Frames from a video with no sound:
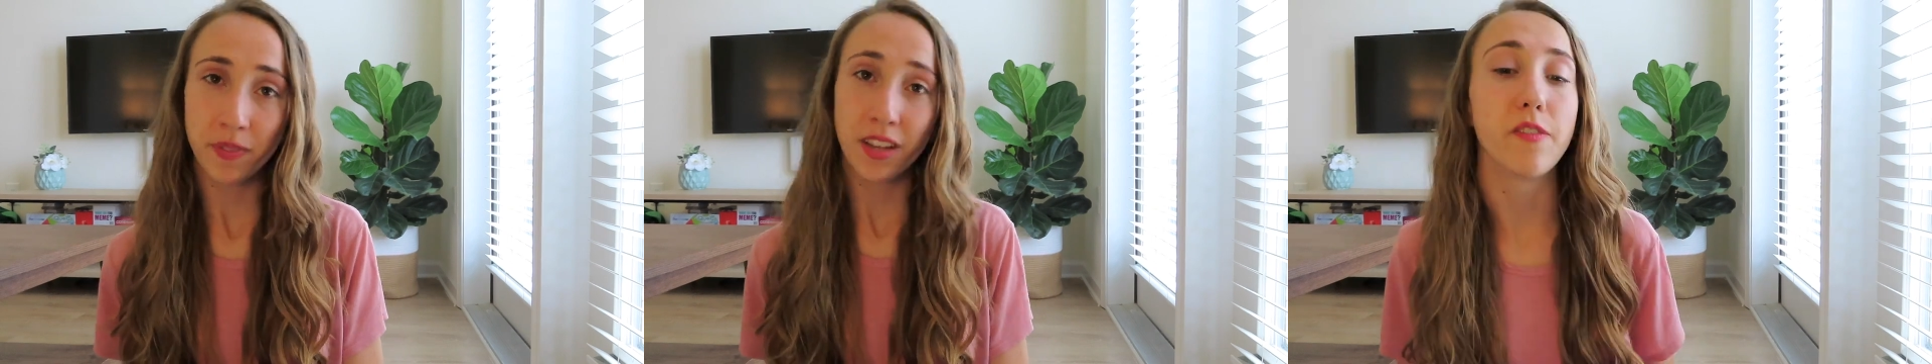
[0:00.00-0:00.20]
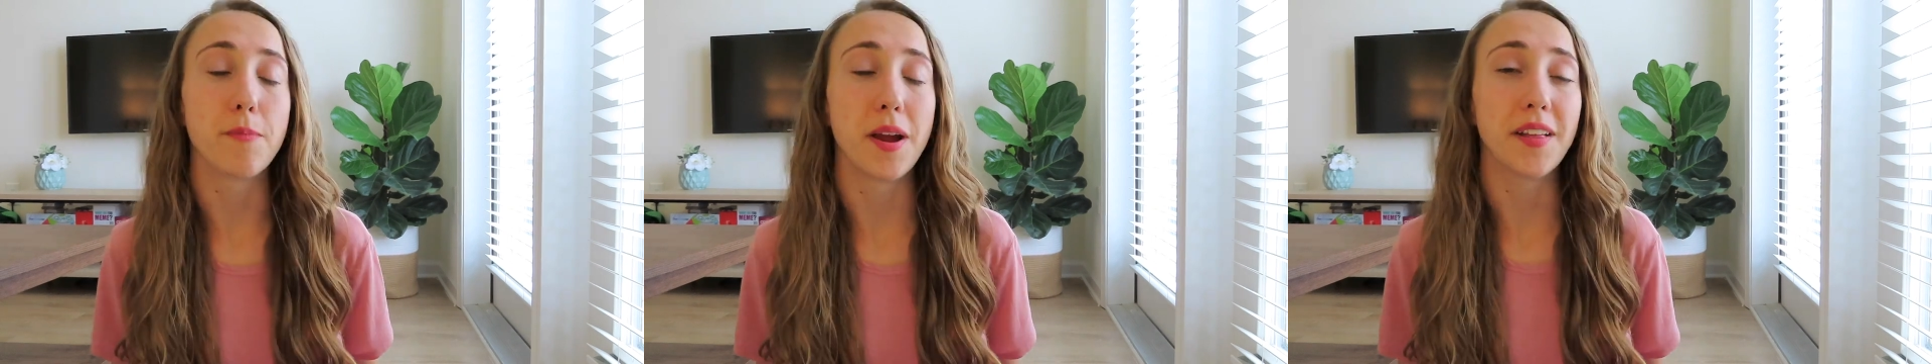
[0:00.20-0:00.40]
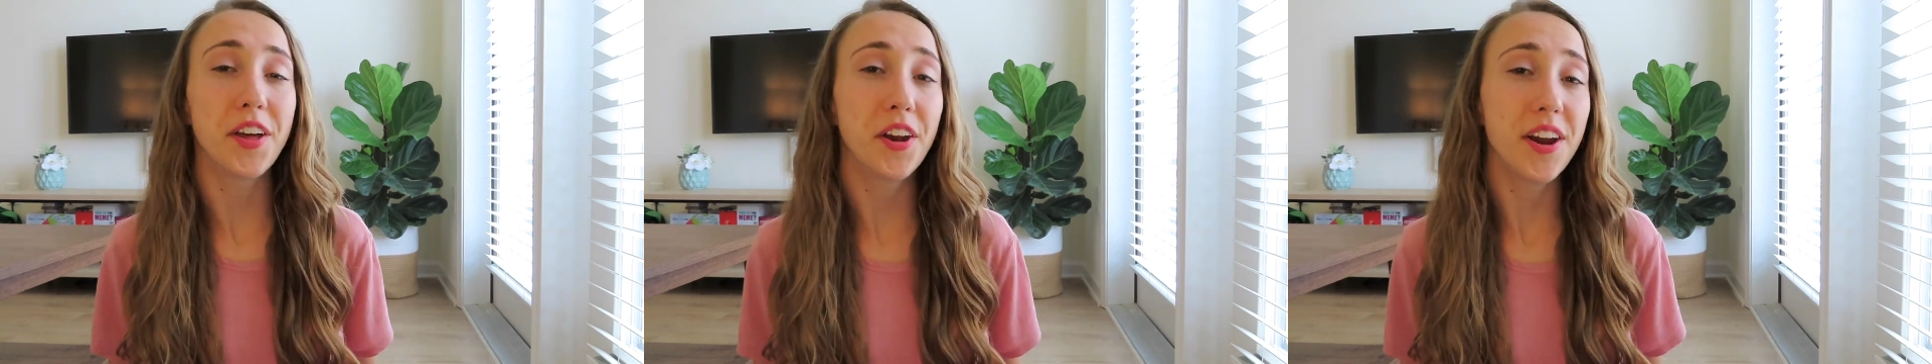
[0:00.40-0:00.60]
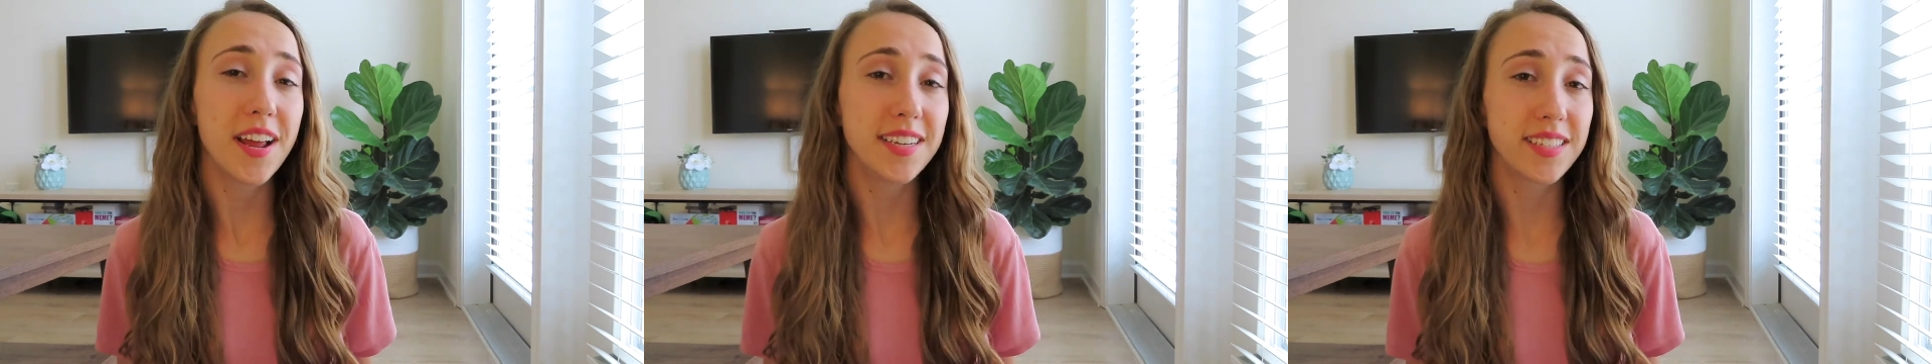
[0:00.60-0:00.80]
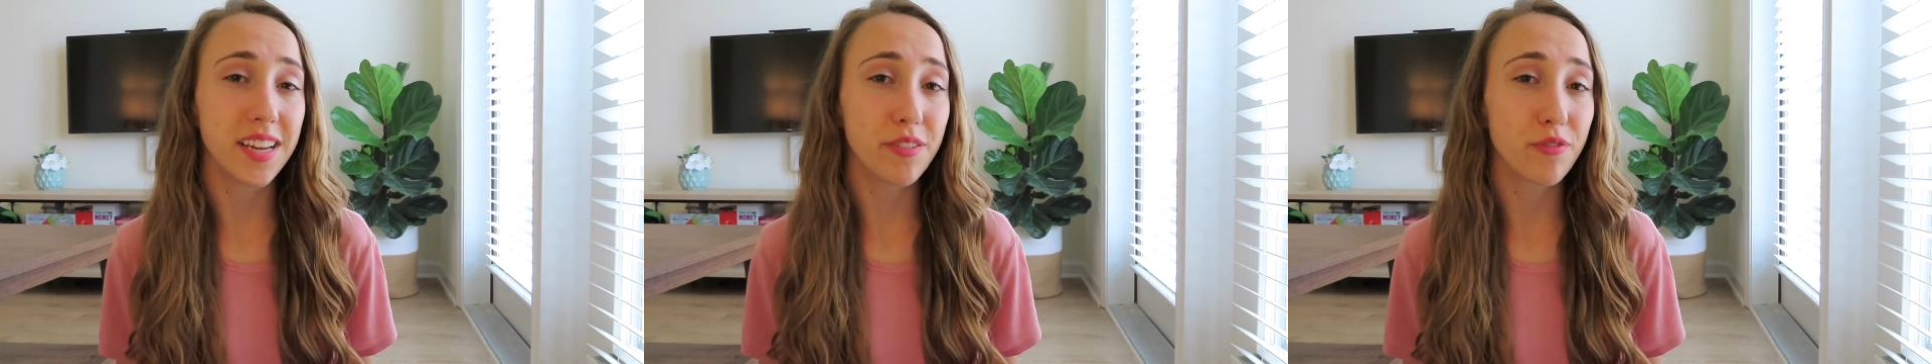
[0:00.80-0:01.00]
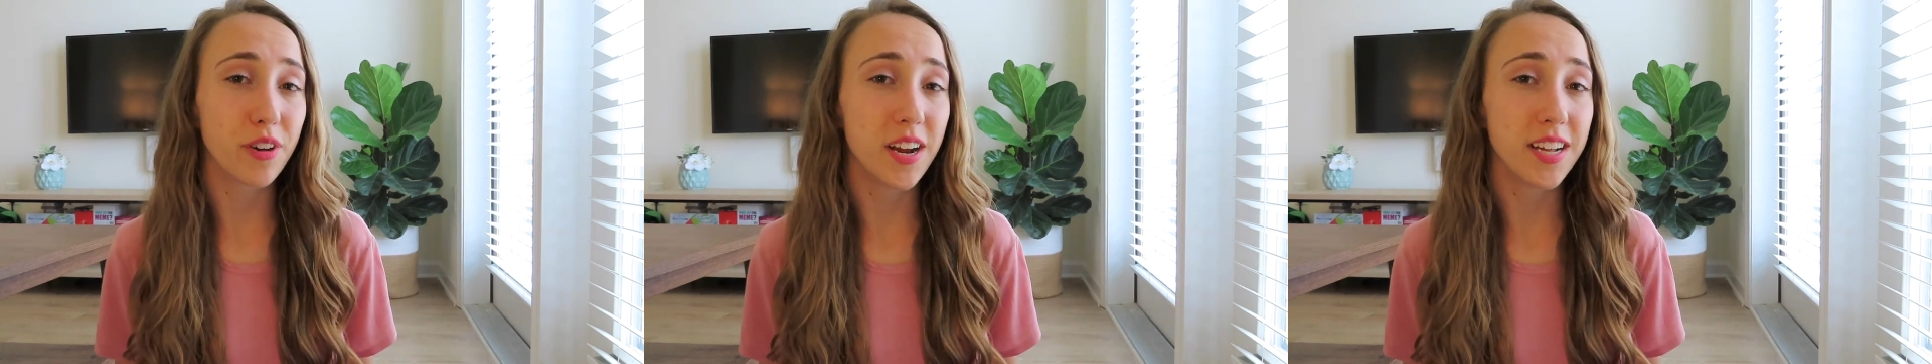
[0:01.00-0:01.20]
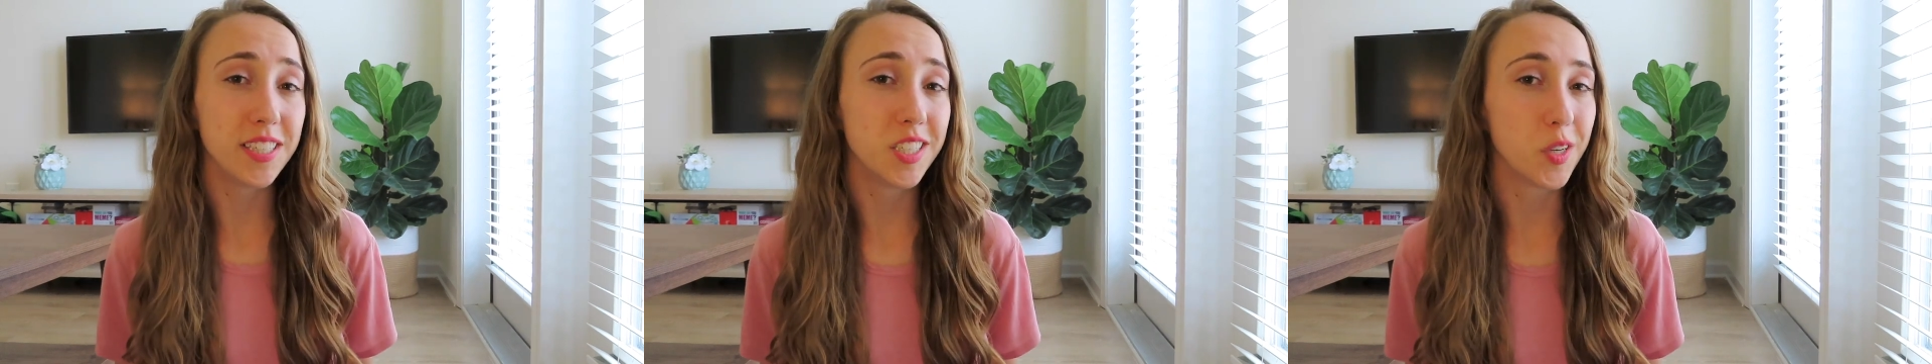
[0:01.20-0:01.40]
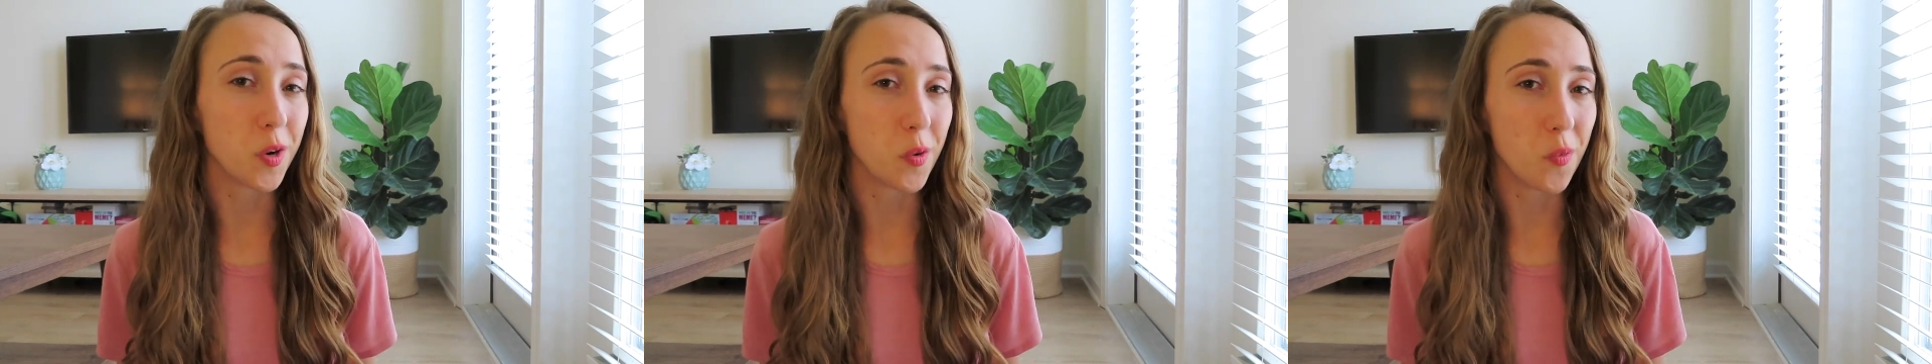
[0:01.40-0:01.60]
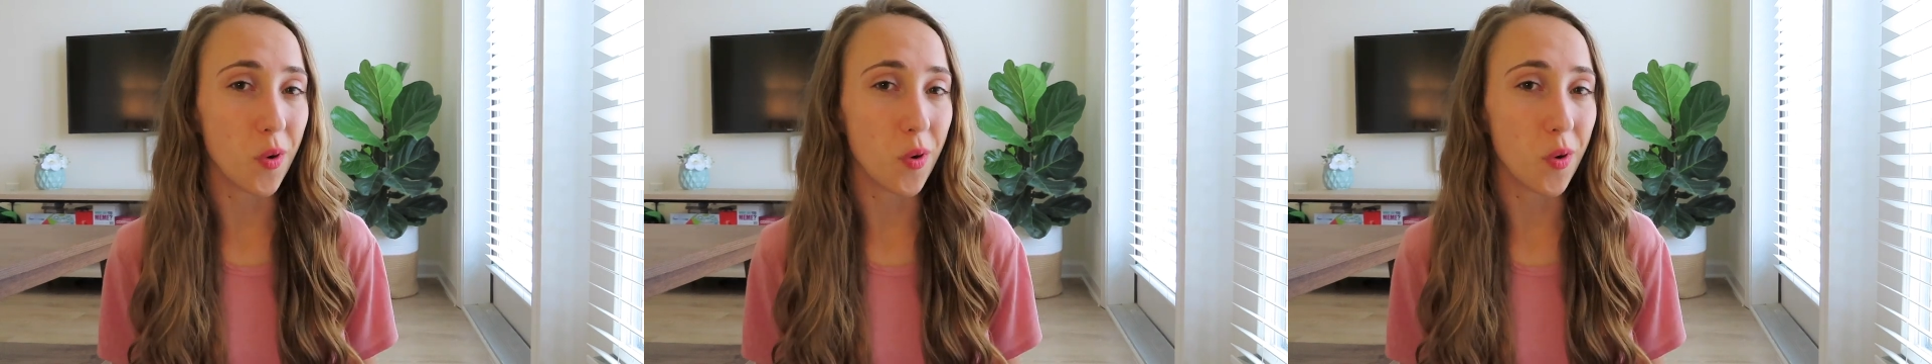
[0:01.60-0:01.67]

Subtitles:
For my Latter-day Saint friends who are